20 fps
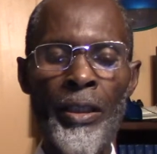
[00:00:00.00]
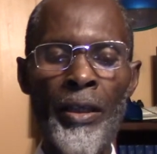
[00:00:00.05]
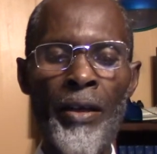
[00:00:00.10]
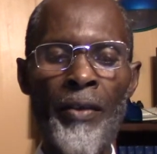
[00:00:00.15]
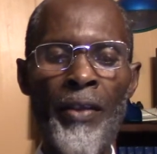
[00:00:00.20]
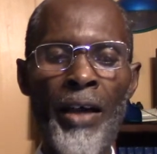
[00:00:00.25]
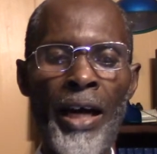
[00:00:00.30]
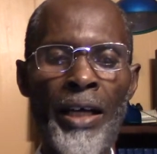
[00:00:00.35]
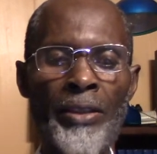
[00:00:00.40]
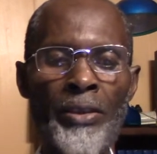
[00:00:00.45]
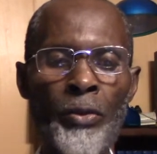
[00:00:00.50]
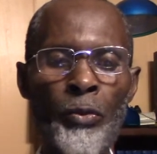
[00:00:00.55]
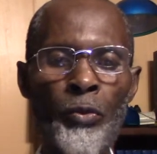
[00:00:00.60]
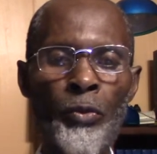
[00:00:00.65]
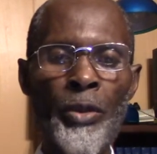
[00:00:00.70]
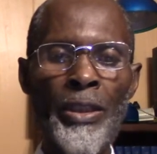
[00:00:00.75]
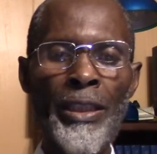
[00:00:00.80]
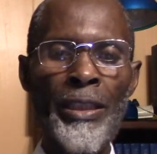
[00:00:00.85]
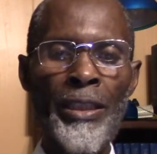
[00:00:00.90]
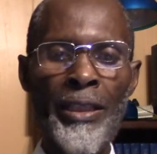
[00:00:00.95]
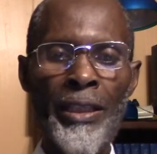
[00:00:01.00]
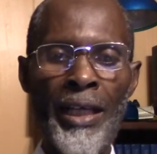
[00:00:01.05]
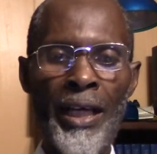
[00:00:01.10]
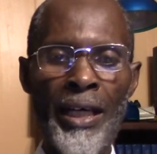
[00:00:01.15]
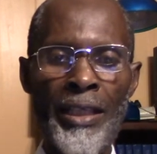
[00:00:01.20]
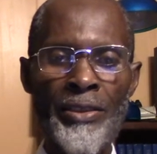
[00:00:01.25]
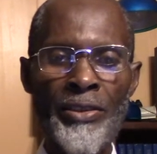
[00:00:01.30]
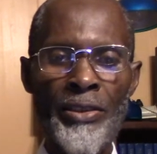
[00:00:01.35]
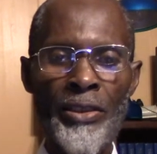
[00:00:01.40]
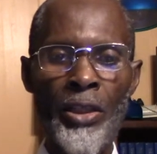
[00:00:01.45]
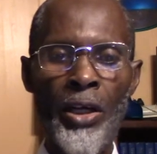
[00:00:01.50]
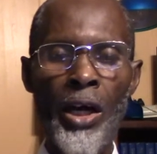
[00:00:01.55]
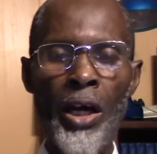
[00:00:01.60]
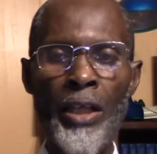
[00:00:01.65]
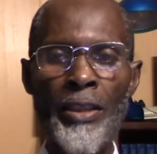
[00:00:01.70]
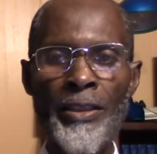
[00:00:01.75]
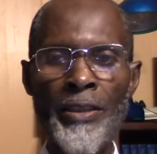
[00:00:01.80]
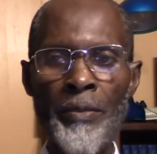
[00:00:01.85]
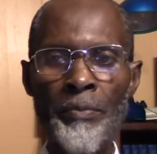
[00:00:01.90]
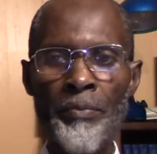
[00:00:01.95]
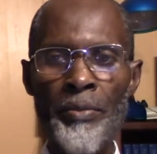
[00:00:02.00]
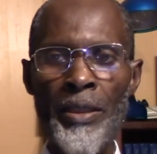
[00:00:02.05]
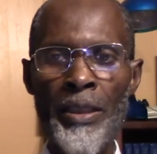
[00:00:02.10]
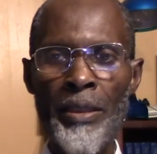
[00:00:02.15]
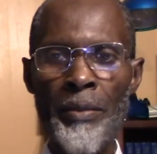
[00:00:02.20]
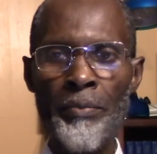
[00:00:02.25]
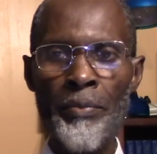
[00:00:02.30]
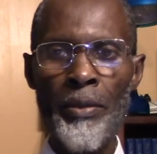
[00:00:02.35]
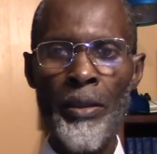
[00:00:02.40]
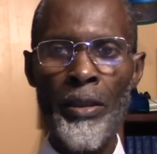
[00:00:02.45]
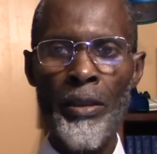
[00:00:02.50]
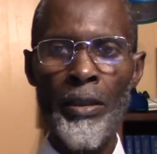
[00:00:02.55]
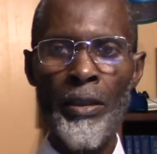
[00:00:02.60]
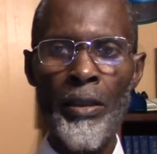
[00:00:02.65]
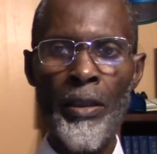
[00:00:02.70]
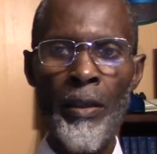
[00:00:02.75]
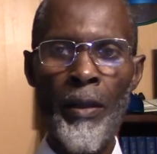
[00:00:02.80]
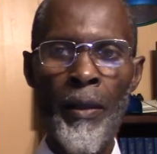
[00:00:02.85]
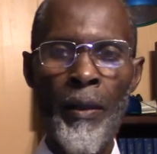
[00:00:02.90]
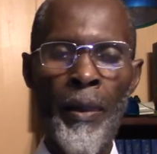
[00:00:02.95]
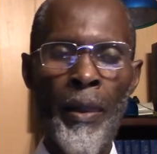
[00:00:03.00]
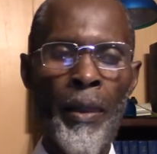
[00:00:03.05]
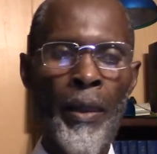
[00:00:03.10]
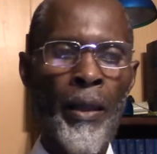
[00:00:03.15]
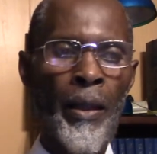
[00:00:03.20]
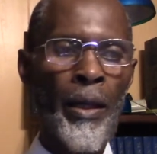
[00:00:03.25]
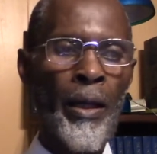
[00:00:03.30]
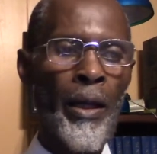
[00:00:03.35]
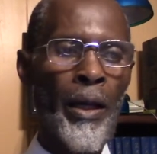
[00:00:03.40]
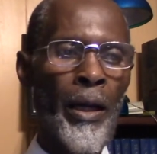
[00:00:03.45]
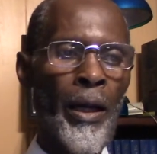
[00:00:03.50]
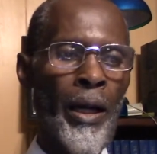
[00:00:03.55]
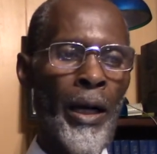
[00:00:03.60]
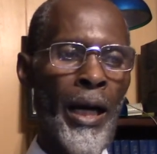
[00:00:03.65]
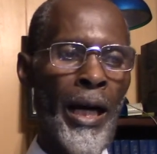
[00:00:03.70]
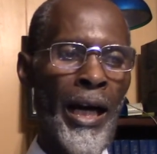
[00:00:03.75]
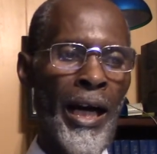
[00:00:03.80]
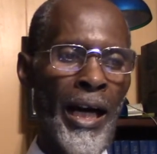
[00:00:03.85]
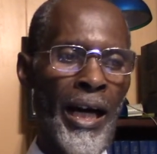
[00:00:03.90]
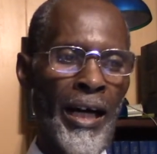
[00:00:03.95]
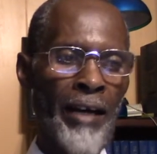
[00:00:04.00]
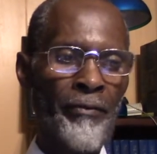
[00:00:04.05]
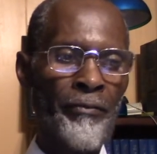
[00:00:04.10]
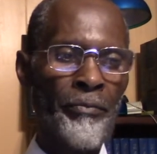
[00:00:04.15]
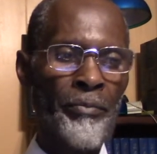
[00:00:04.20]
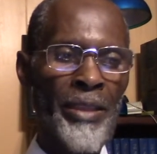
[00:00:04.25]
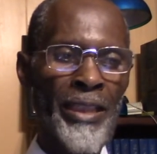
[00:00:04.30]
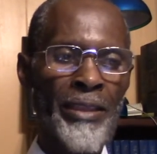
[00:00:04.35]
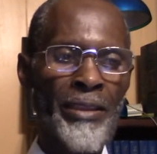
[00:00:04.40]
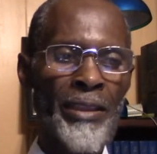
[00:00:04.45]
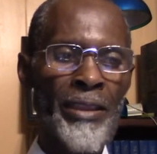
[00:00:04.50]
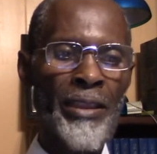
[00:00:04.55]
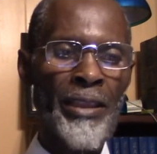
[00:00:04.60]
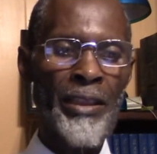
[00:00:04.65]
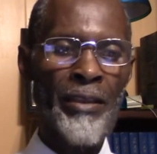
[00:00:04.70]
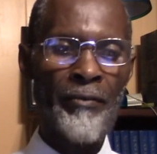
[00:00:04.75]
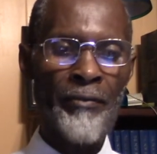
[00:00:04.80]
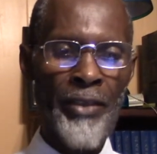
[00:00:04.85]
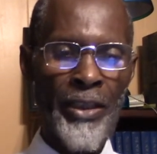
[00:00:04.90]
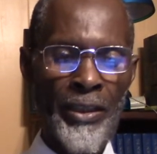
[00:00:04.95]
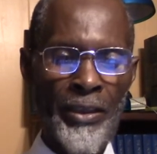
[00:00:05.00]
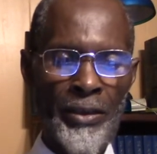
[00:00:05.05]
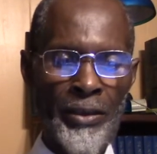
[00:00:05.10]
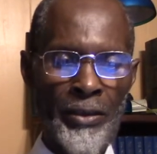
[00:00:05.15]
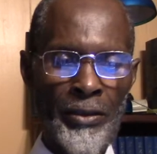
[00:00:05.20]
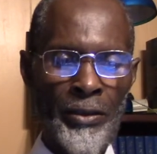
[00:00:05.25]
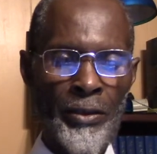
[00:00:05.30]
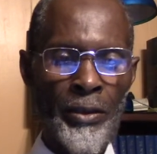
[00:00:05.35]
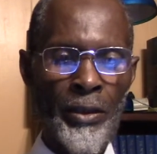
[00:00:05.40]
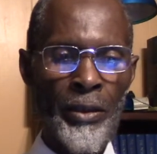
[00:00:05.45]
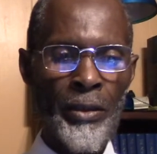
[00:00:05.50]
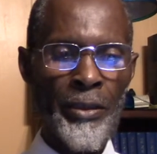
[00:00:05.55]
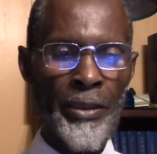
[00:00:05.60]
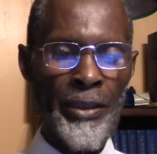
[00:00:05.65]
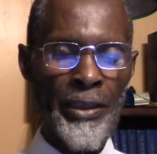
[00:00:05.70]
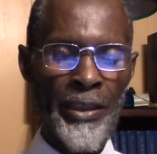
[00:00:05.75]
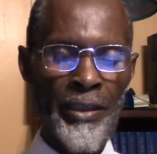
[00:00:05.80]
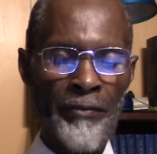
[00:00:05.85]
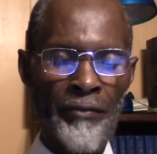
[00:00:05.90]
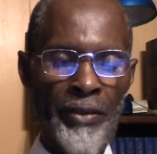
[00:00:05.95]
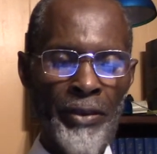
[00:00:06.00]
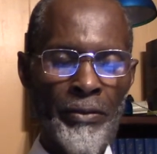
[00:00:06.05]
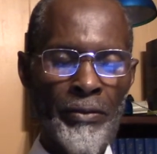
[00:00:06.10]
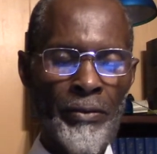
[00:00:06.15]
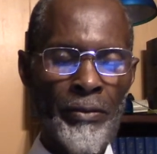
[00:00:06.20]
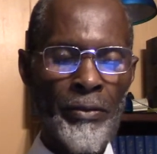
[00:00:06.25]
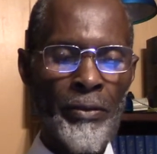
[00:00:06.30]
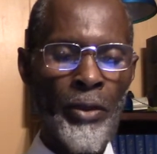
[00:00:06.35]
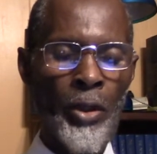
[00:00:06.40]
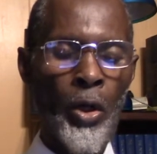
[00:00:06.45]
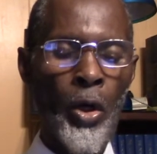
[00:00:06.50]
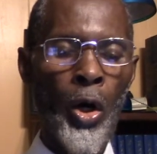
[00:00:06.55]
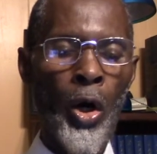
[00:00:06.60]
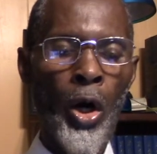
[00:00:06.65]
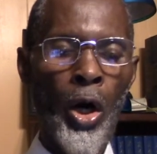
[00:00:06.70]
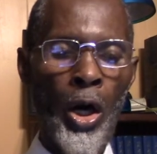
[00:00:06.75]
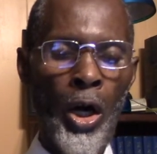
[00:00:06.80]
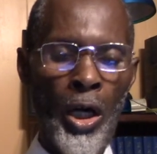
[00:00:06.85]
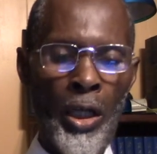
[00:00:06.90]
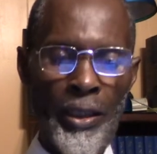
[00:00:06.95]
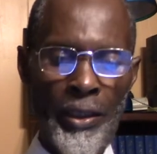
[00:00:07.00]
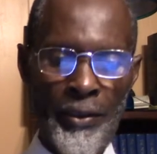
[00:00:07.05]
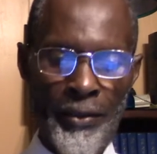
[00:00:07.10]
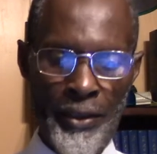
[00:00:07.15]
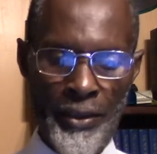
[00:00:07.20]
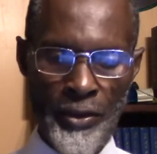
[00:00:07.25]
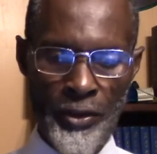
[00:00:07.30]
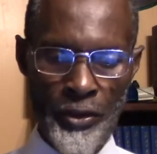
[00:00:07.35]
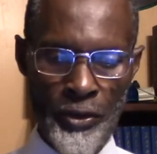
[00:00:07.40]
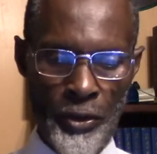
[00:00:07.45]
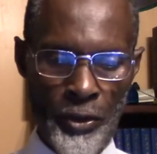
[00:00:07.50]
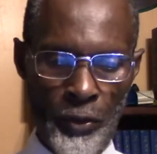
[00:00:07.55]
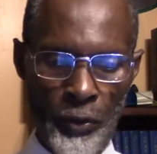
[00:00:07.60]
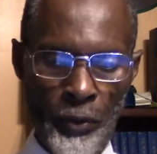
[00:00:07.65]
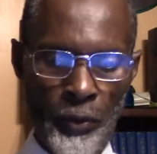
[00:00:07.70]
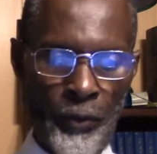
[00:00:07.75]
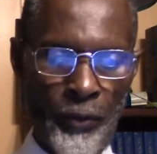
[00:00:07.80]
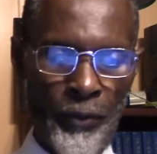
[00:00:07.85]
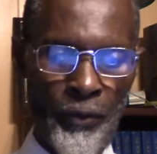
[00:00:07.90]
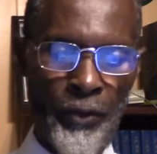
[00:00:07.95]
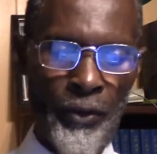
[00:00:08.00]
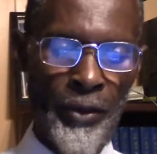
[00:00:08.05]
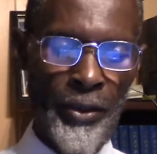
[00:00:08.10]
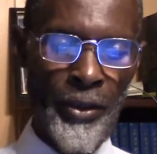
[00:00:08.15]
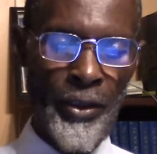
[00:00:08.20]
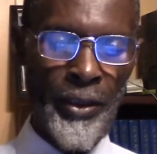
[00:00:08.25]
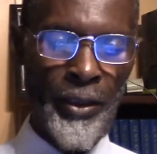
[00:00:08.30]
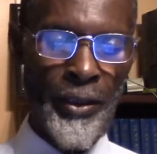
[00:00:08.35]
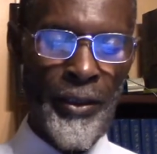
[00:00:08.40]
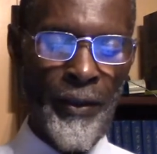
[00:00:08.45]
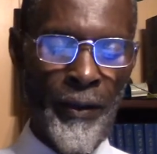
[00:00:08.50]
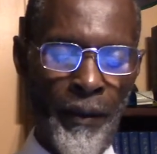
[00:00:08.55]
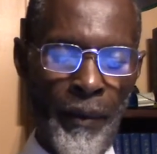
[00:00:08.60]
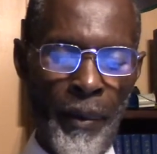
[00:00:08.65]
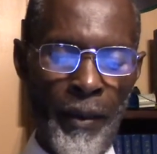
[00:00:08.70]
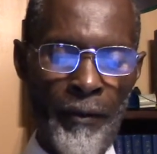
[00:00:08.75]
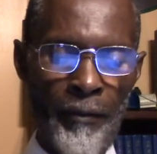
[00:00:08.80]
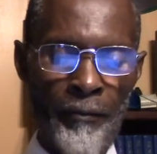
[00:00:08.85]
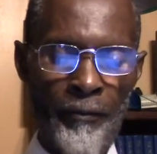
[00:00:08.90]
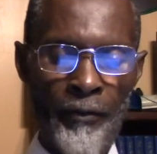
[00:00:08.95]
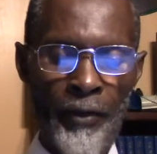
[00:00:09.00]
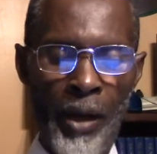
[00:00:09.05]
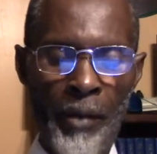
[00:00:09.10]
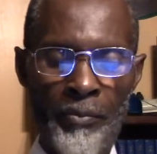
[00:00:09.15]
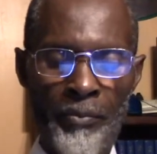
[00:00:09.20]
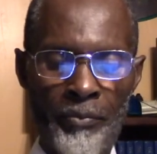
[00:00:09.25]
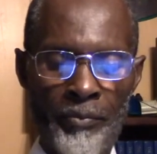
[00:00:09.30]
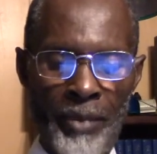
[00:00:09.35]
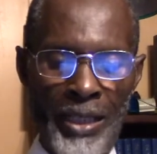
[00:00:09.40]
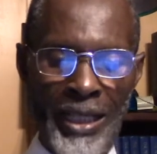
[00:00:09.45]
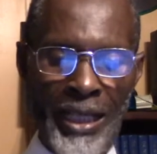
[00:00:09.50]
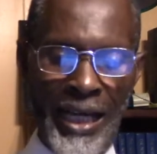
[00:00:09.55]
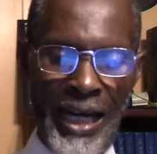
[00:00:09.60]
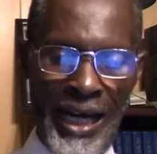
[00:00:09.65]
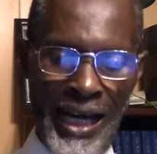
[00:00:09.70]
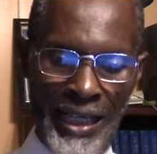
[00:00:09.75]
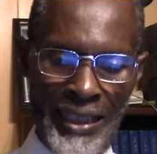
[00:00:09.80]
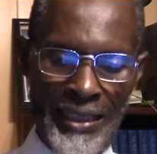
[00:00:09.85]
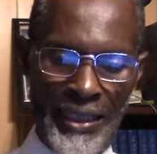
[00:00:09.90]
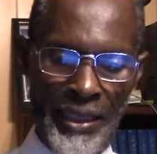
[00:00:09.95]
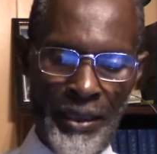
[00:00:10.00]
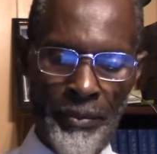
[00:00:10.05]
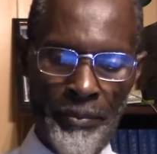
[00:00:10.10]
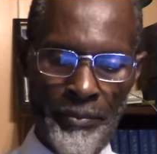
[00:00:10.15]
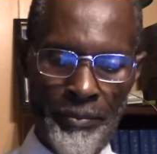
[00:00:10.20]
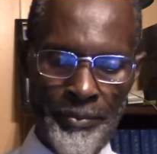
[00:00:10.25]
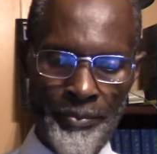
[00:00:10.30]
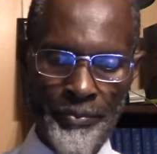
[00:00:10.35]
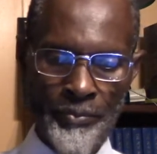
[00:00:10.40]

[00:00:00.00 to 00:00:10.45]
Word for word: that we as God's people have been given, given all the truth from Adam,